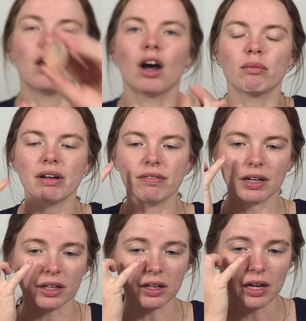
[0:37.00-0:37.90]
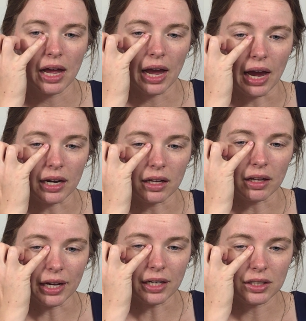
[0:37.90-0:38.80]
on my finger, and I
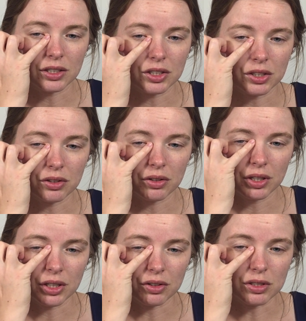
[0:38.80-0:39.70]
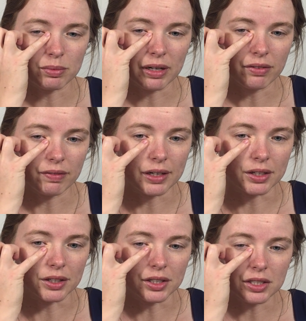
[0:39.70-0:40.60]
like to use my
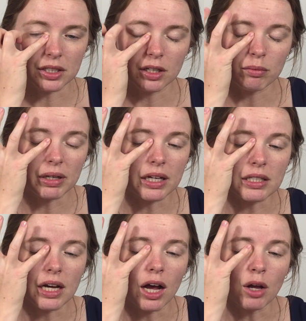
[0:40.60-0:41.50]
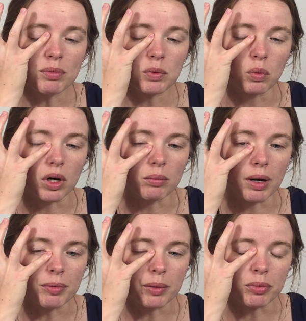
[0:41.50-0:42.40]
fingers because it helps warm
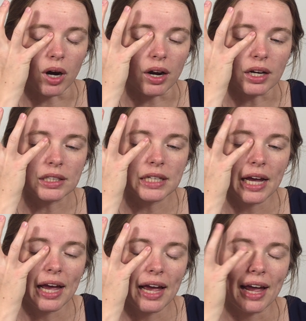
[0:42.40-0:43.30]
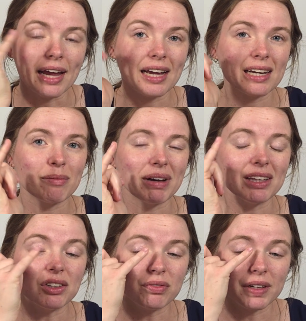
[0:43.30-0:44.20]
up the product, and my
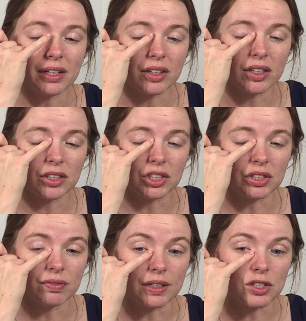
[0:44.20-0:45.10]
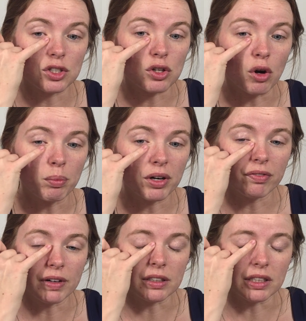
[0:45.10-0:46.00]
little finger just fits so
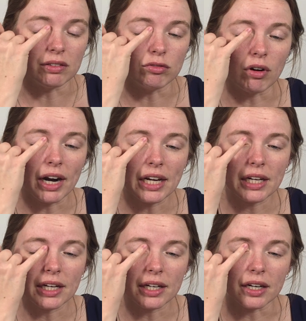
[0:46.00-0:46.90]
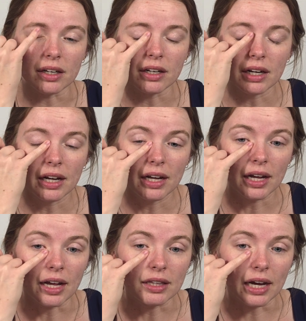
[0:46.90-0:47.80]
perfectly right here
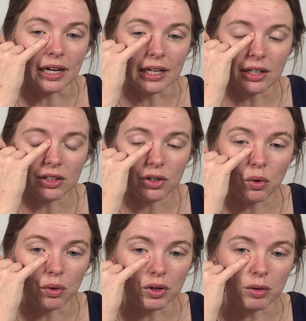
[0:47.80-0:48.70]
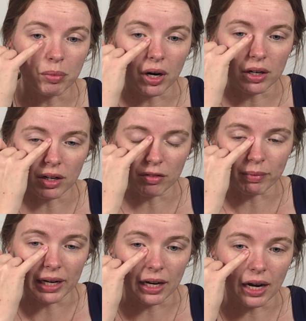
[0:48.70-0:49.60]
in that inner corner part of
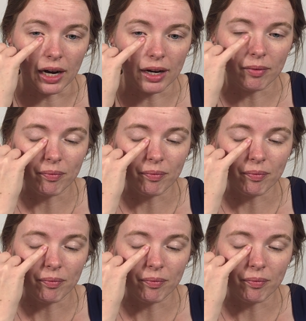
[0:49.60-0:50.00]
my eye.